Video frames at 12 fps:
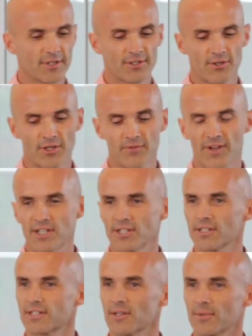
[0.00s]
Right? So
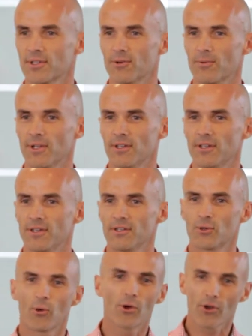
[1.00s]
innovation is something that we
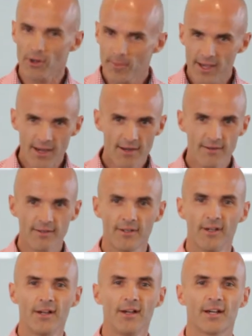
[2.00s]
talk a lot about,
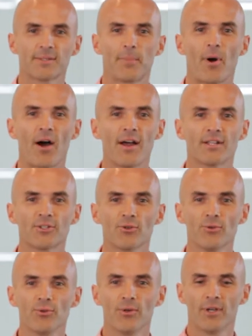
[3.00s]
aspire
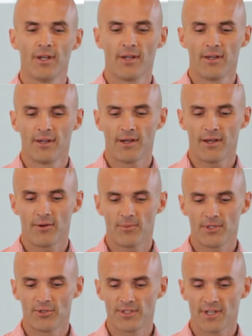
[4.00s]
to. Um,
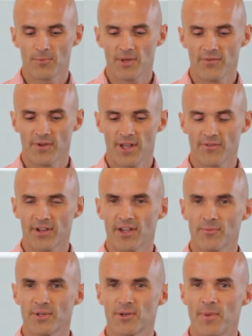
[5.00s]
in New Zealand, we even have a
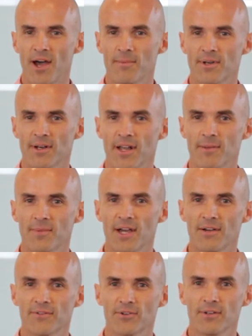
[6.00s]
government department named
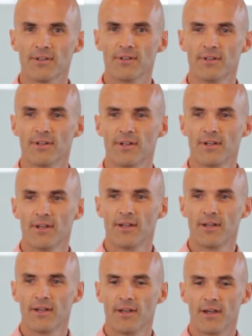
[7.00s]
after it.
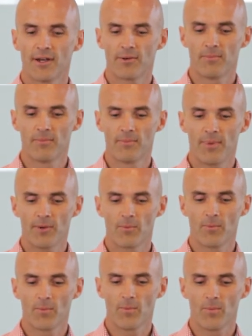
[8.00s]
Um,
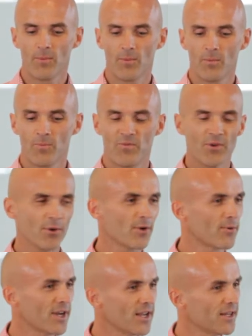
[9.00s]
but very
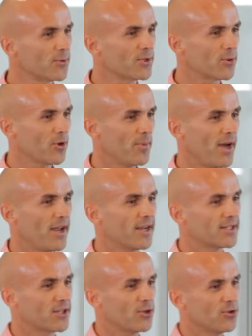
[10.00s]
rarely do we talk about
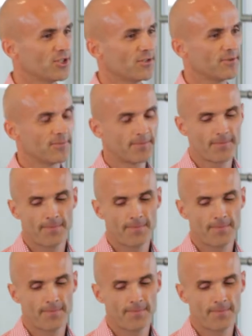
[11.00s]
execution.